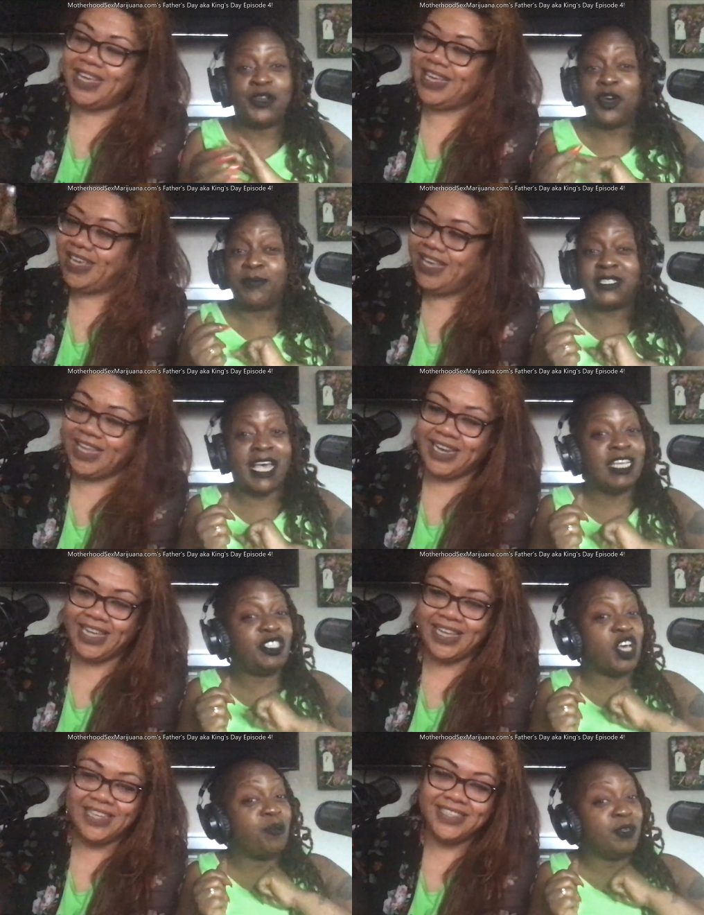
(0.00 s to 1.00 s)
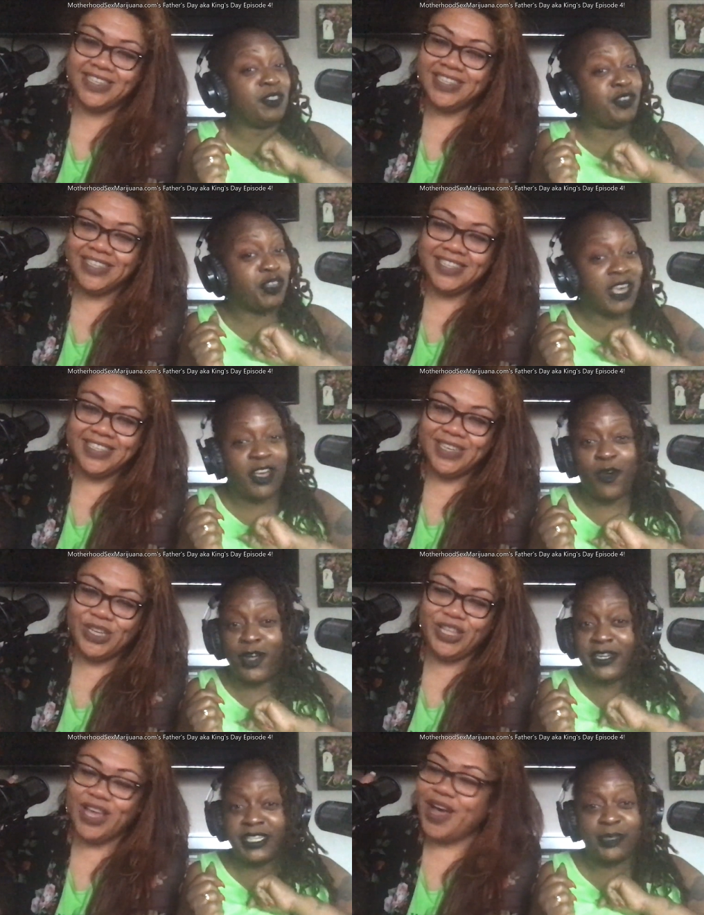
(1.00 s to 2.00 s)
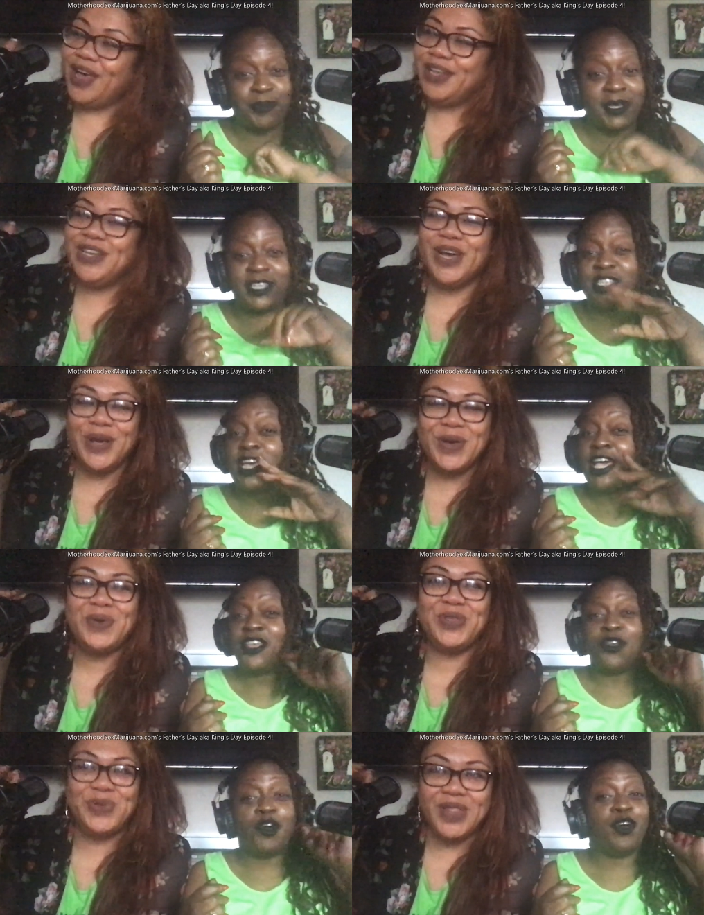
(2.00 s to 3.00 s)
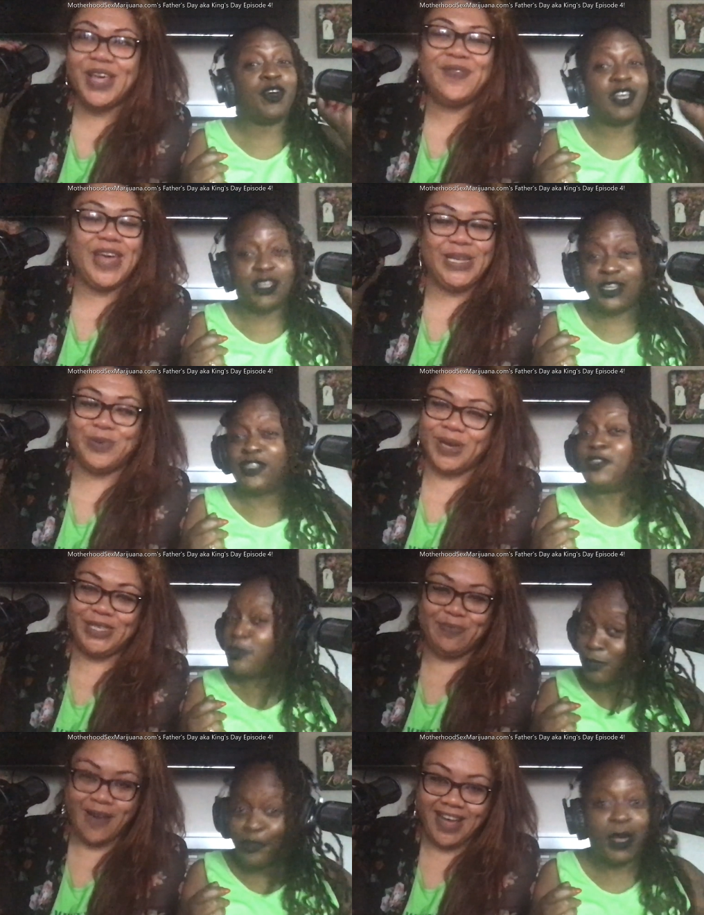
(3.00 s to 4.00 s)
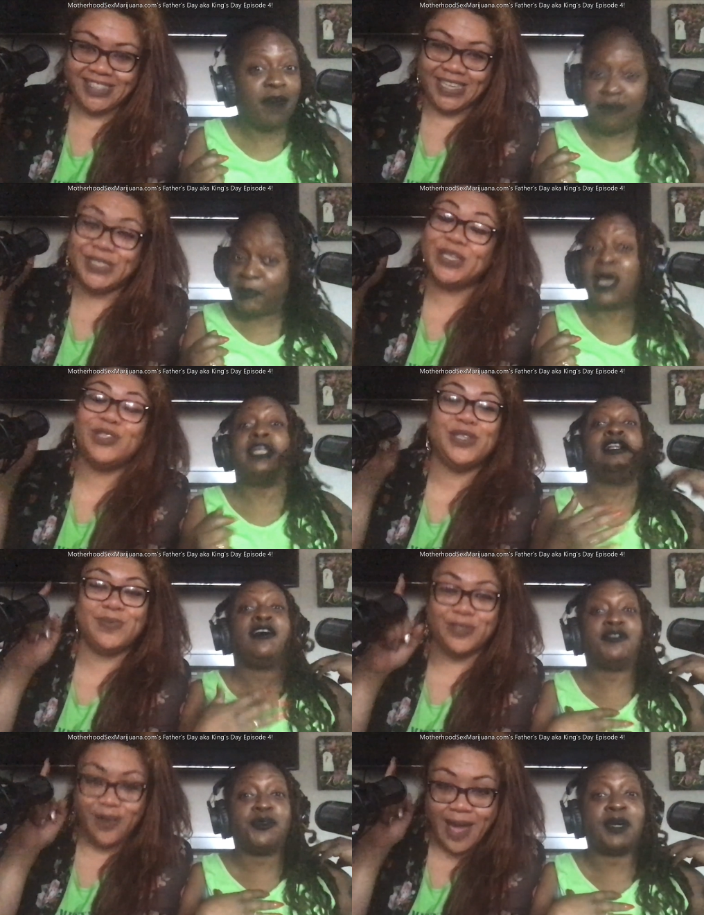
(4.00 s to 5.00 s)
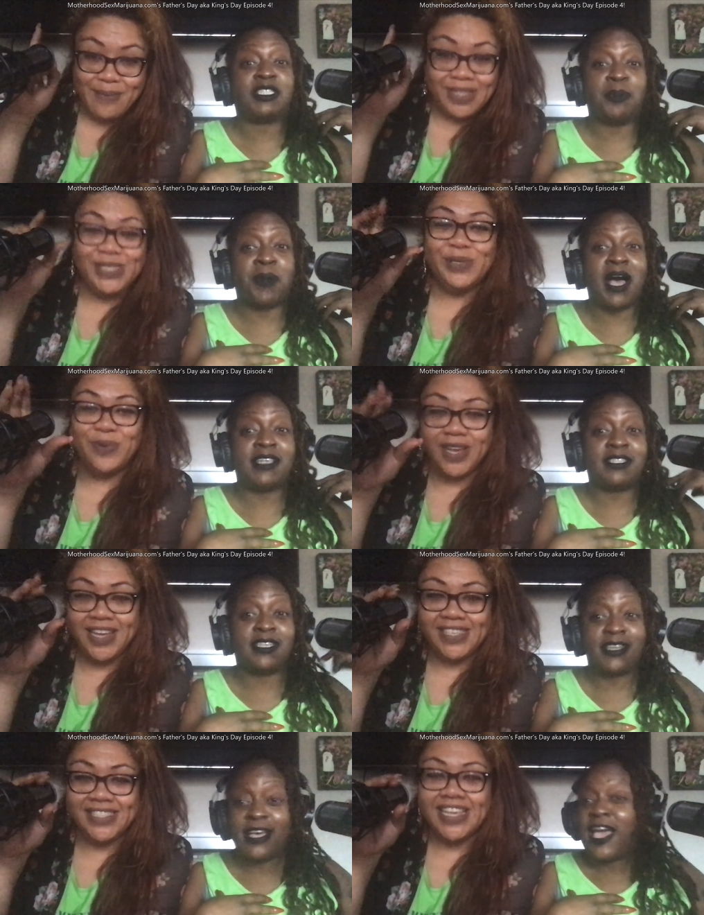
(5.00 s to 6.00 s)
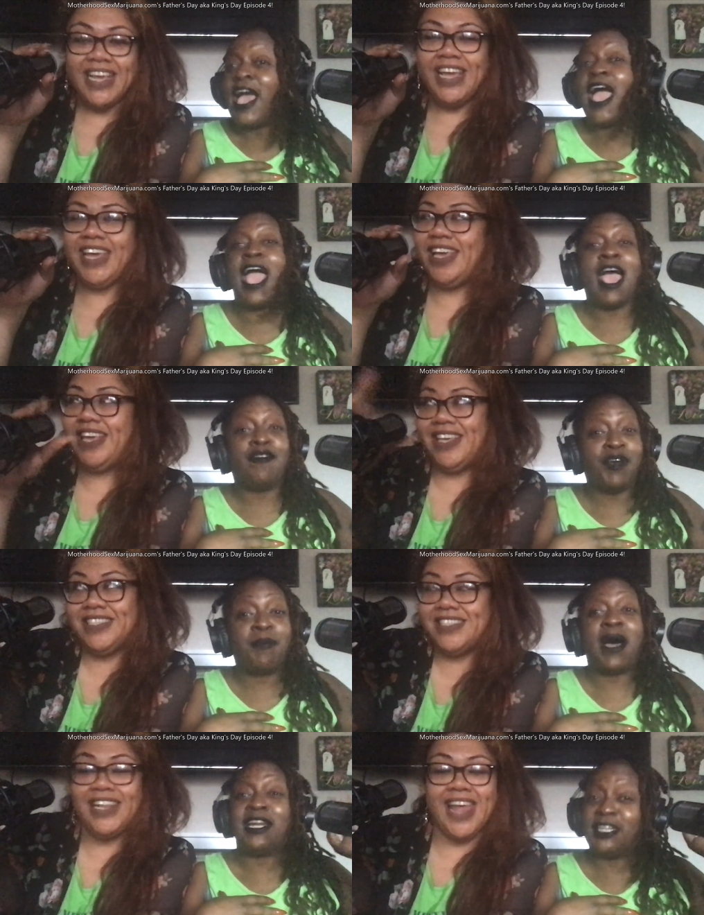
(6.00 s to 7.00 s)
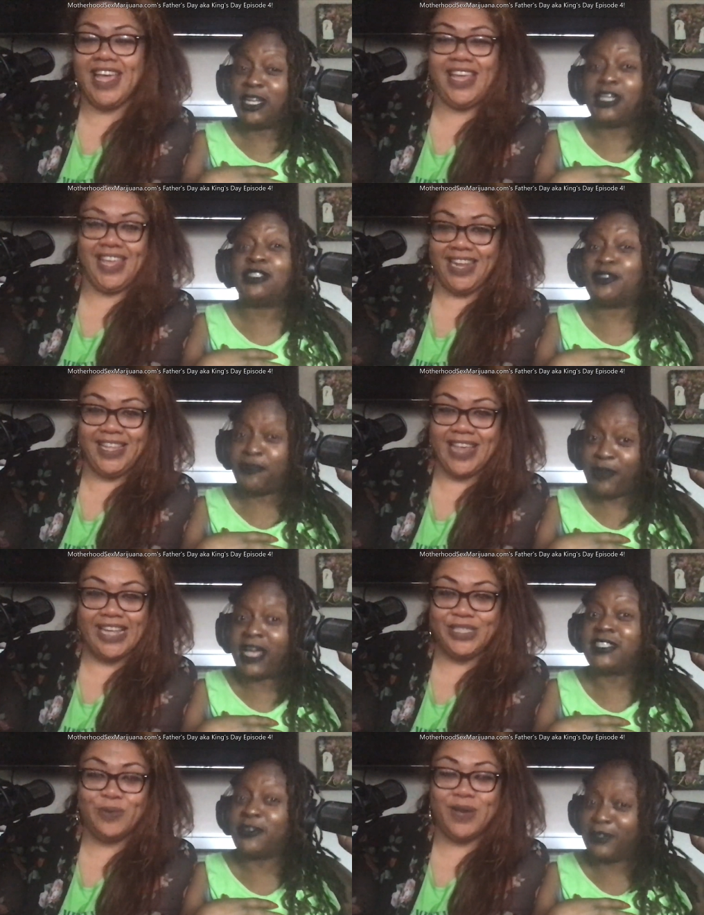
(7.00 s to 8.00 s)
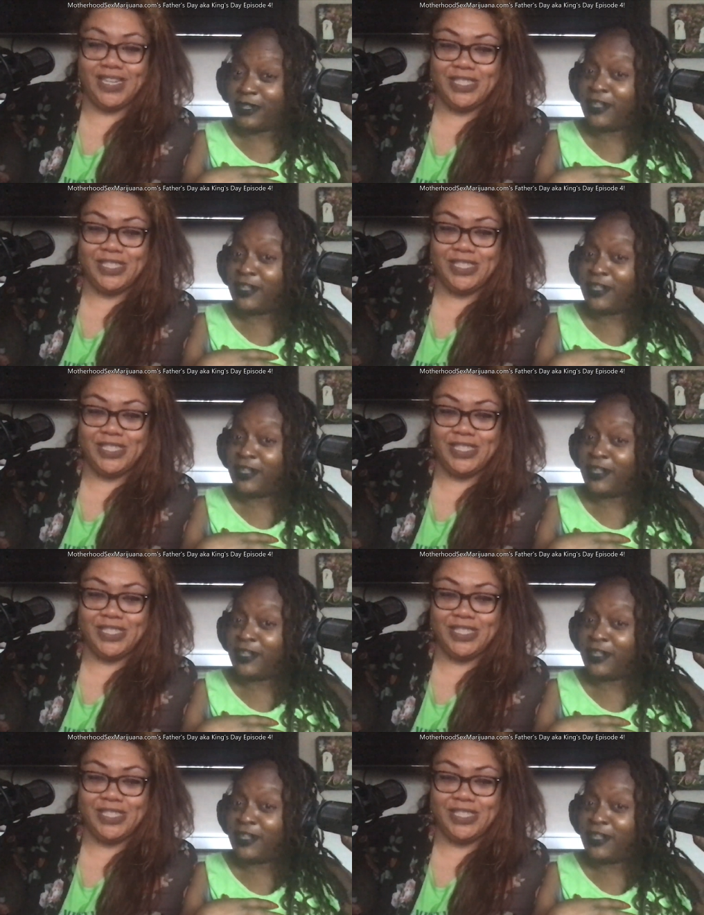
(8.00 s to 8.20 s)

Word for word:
Speaker 1: know what I'm saying? It. Double D on this bitch. No, you Yo, love that direct you, deposit. Everybody so loves direct deposit. To us everybody like loves direct, direct